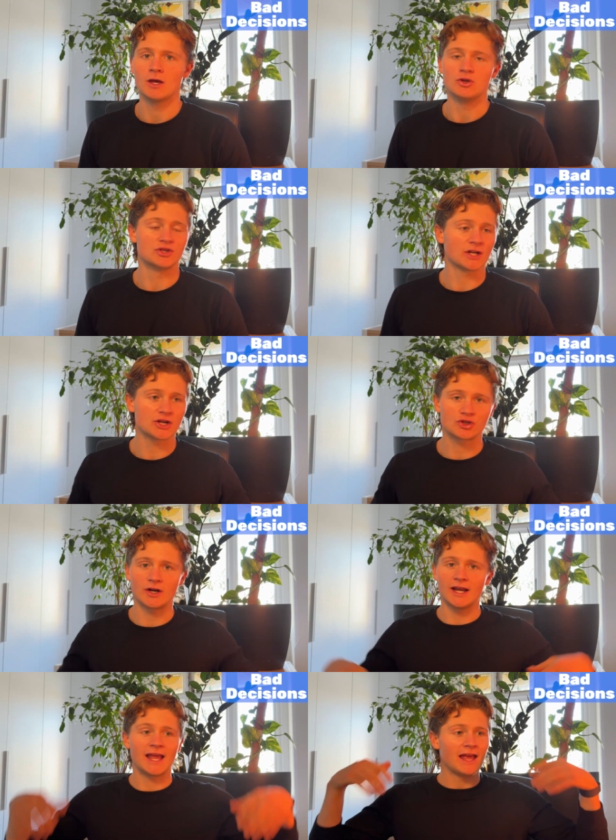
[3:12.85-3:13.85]
You start
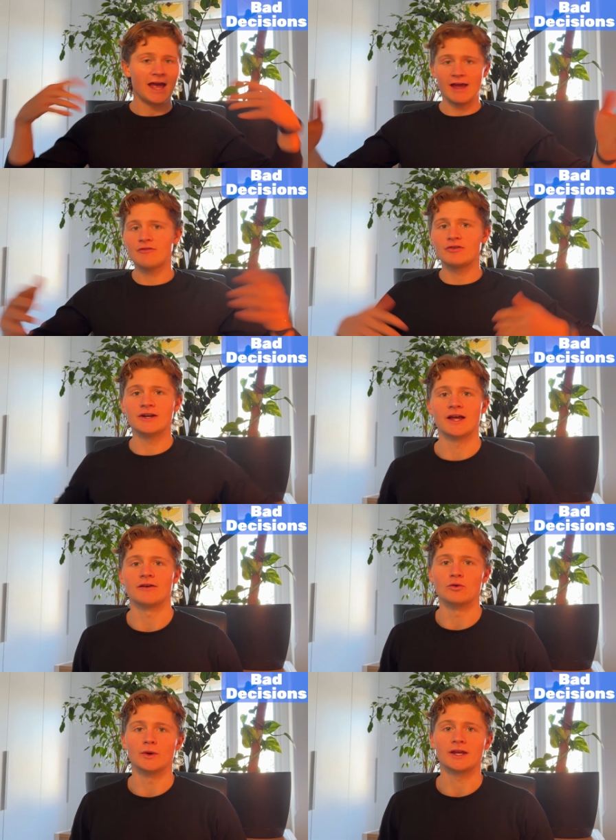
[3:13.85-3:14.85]
training every day
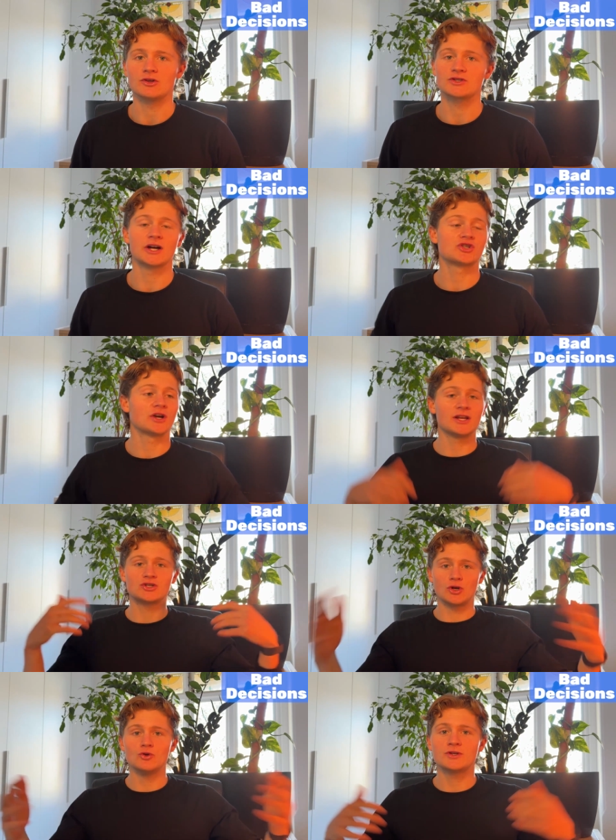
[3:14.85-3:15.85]
of the week. You start training
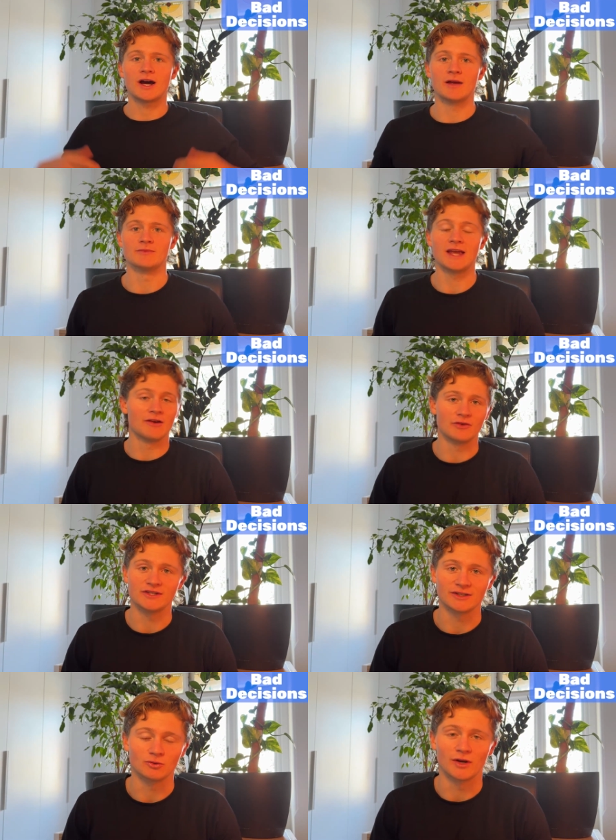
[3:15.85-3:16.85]
2 times every
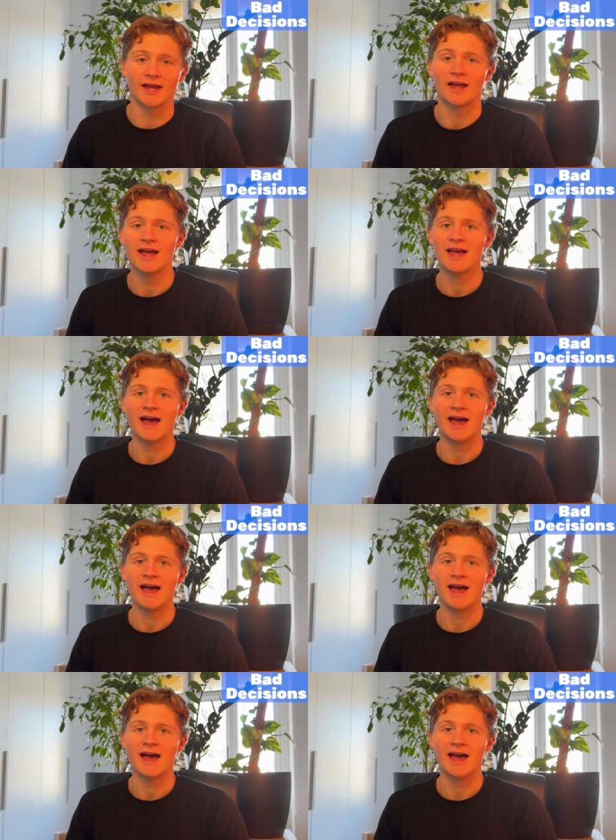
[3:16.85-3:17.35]
single day.